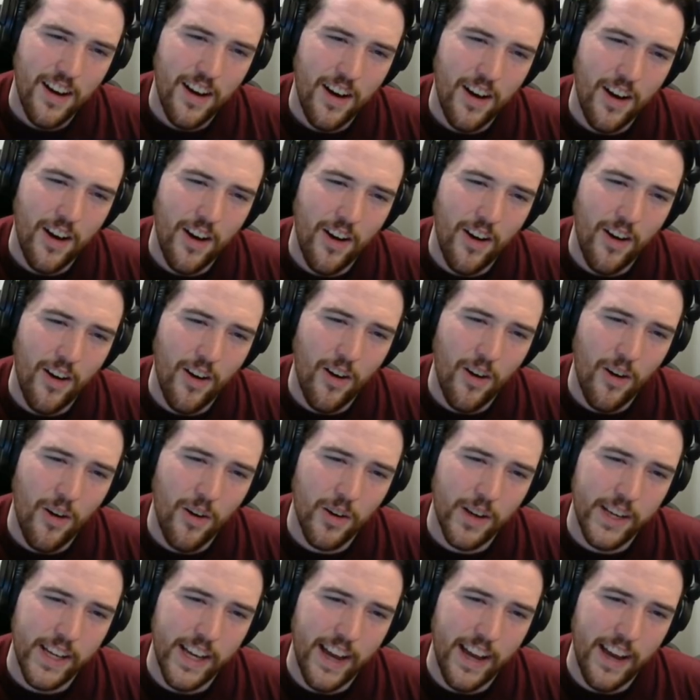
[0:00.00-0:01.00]

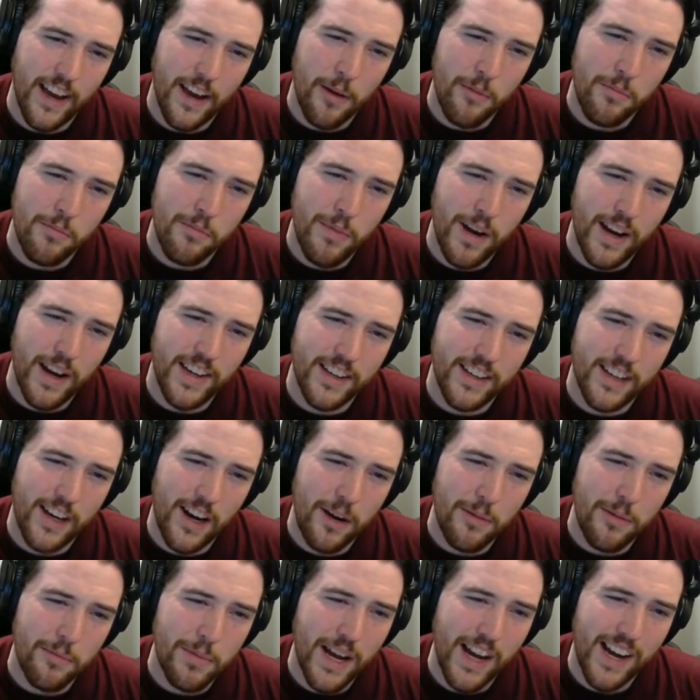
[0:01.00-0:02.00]
Okay, it might
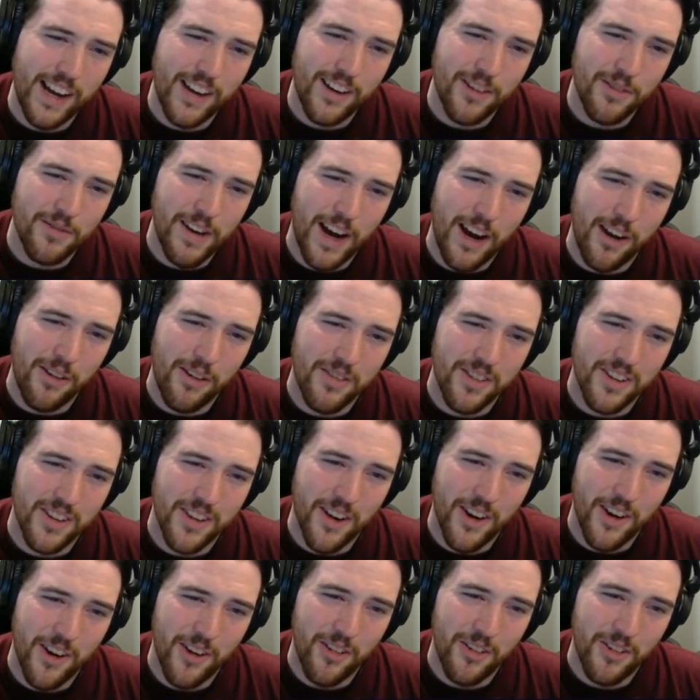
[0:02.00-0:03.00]
come back
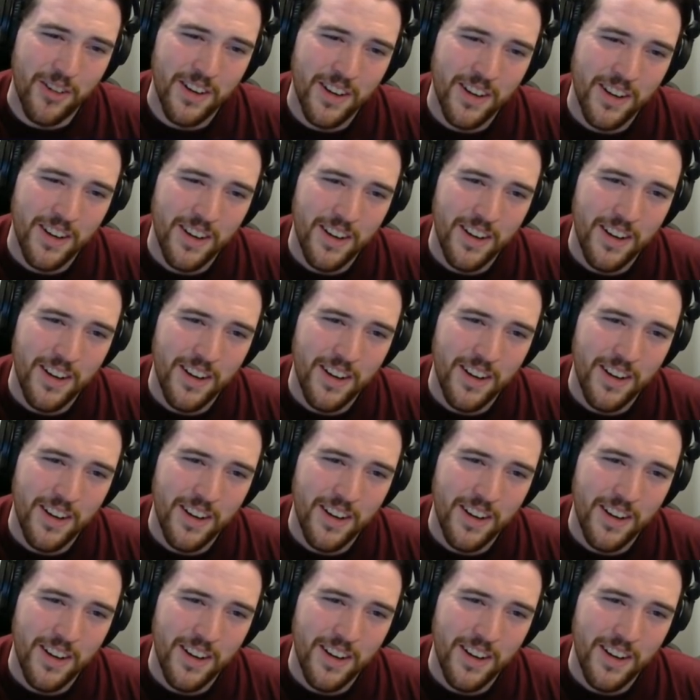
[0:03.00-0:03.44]
around though.